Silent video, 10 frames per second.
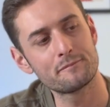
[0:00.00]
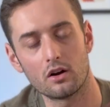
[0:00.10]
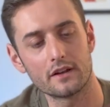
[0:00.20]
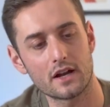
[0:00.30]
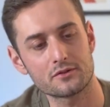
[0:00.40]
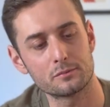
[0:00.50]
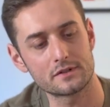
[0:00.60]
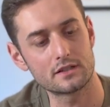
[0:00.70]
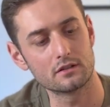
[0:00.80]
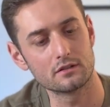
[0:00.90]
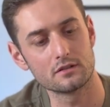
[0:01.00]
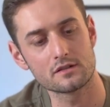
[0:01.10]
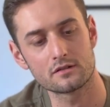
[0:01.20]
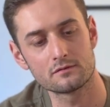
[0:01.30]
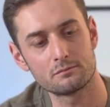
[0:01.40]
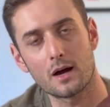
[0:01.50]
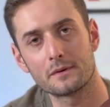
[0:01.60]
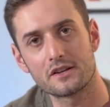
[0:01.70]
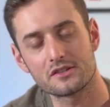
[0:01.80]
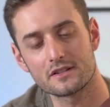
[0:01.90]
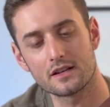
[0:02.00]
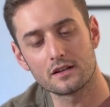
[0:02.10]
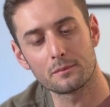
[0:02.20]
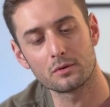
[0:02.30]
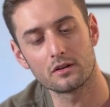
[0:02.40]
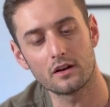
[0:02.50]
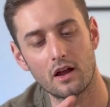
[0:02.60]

All natural materials, combination tanned upper,